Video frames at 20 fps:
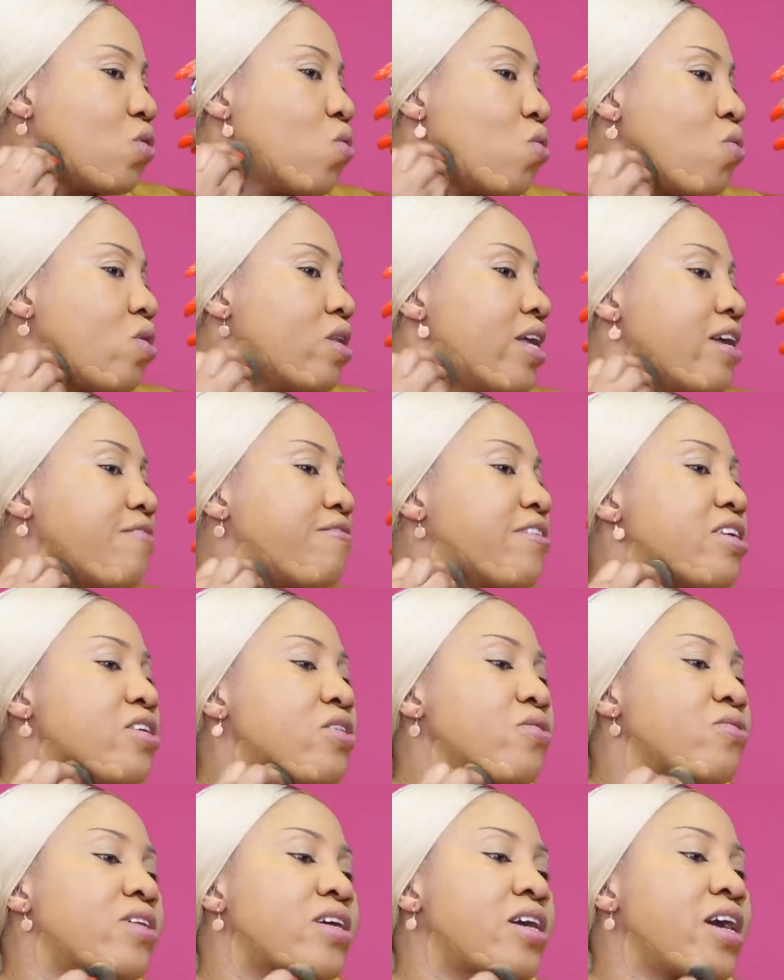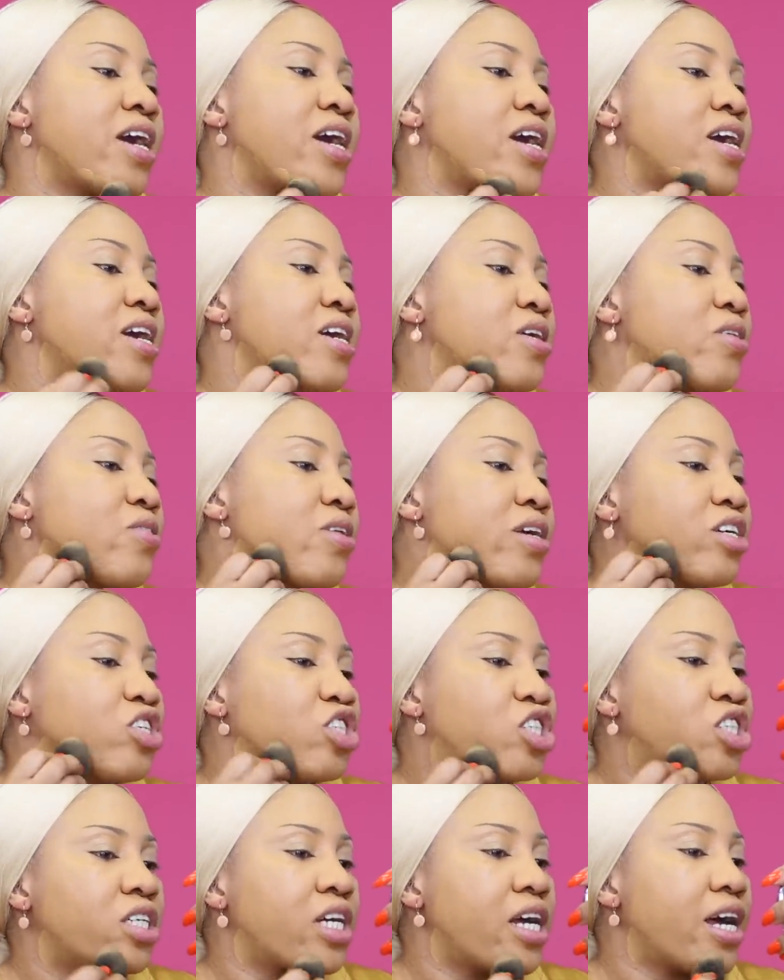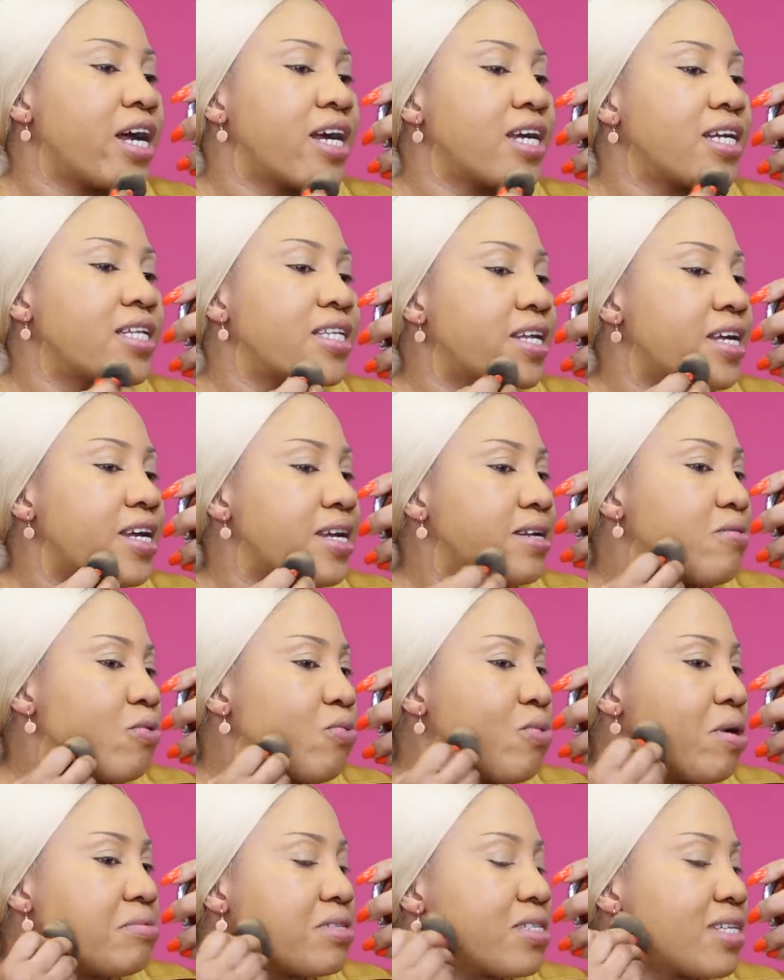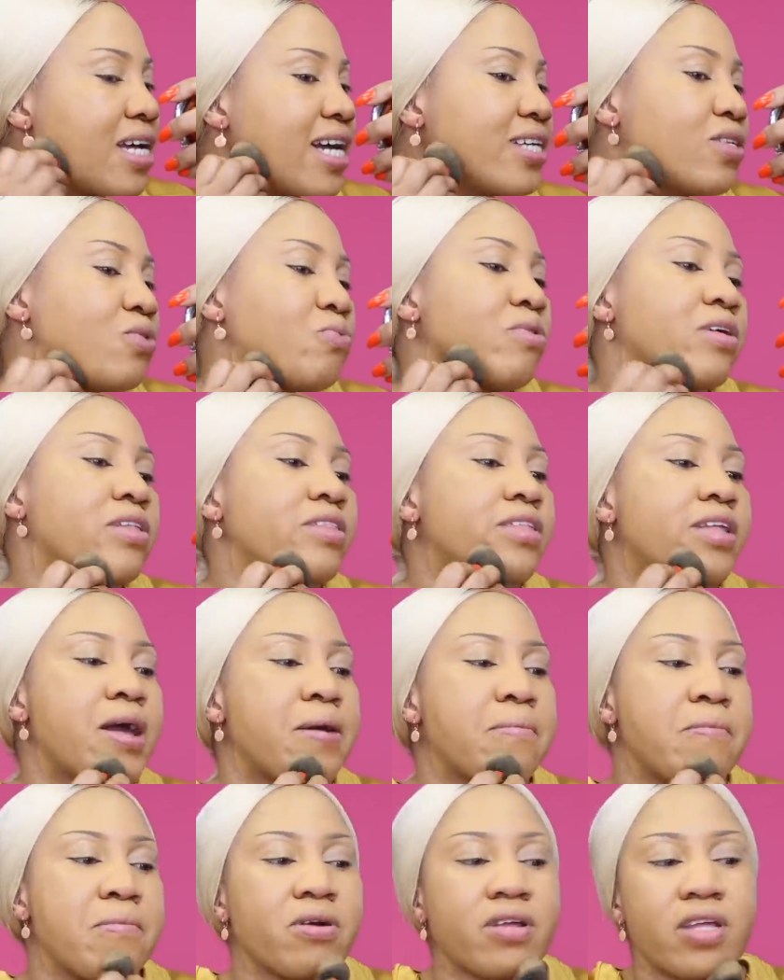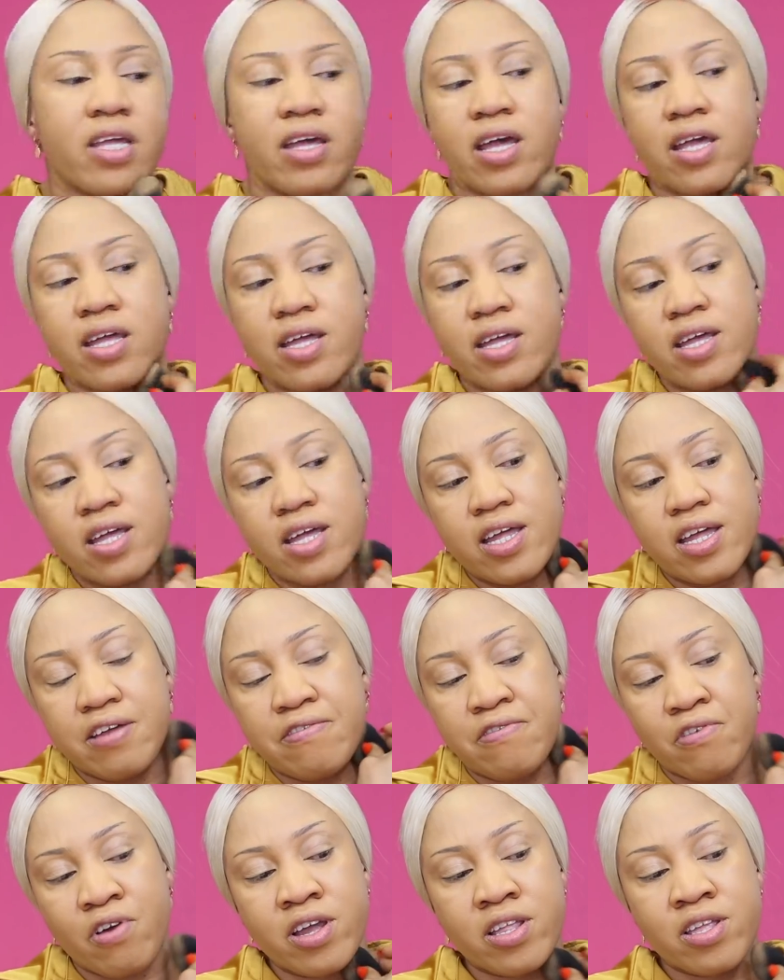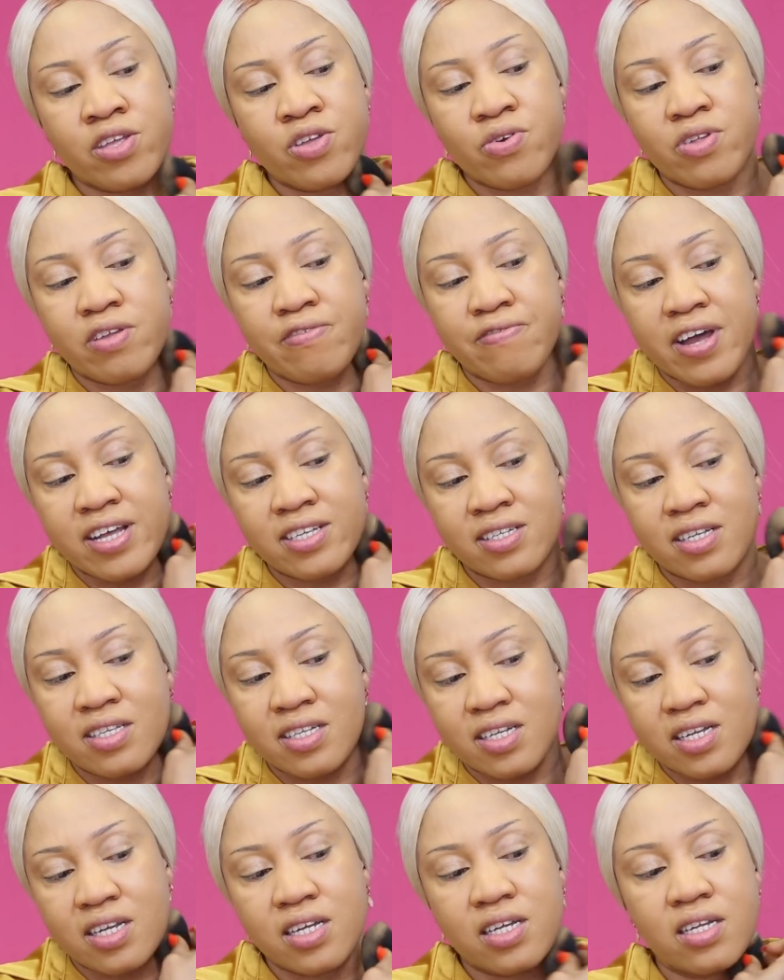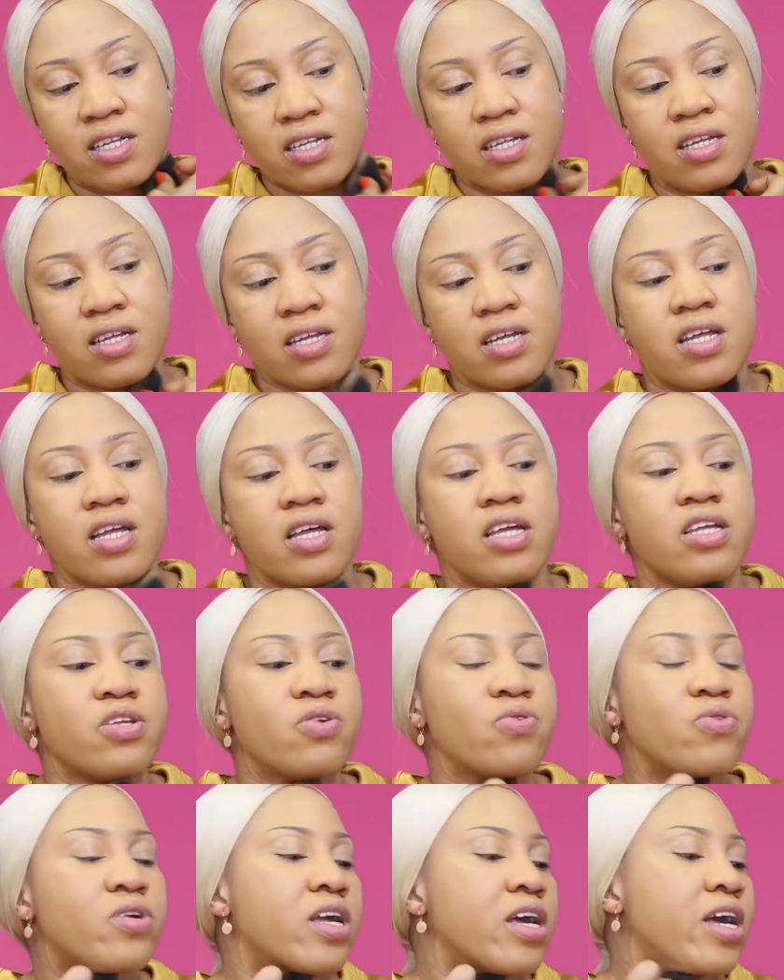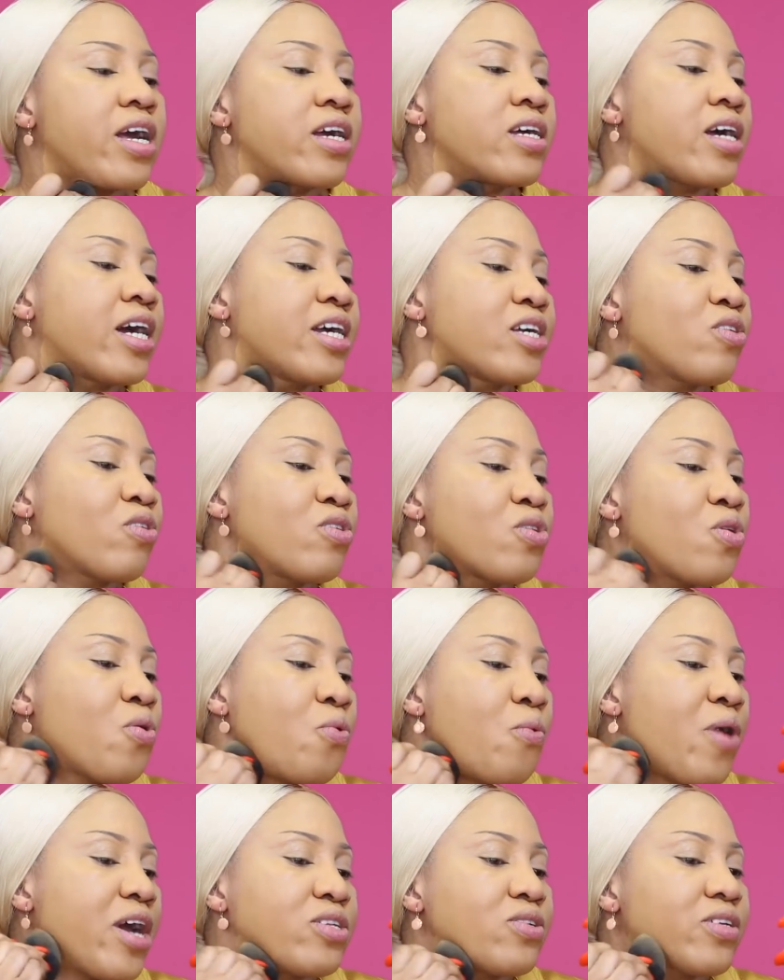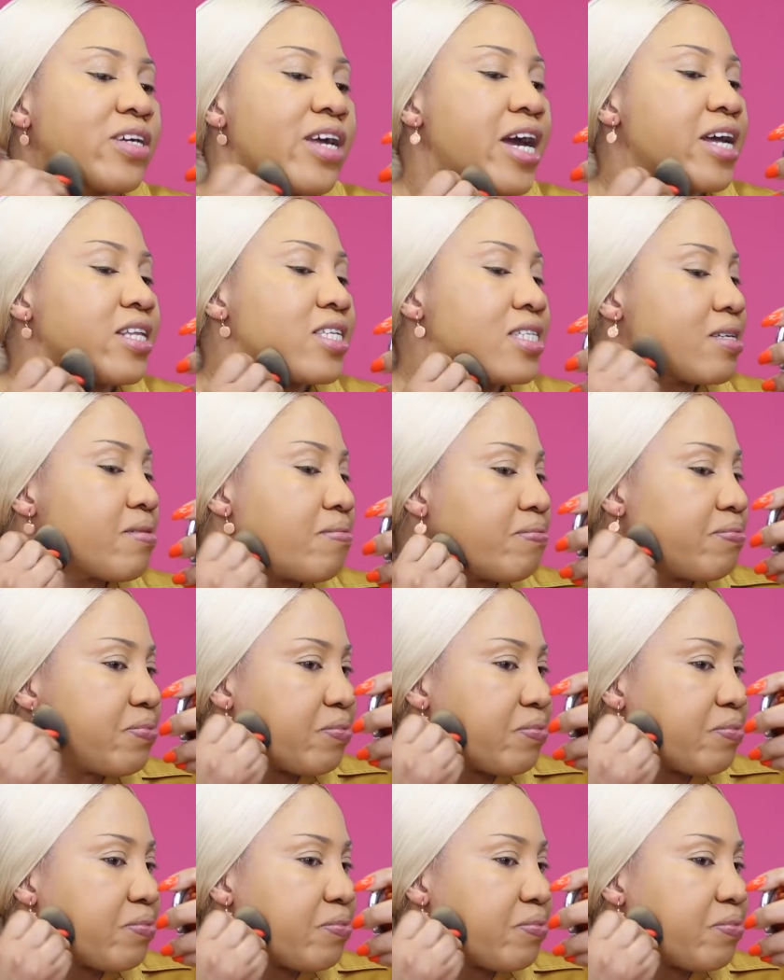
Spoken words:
who live in UK, you can share the website with them, okay? If you're in a university in UK and you don't know where to get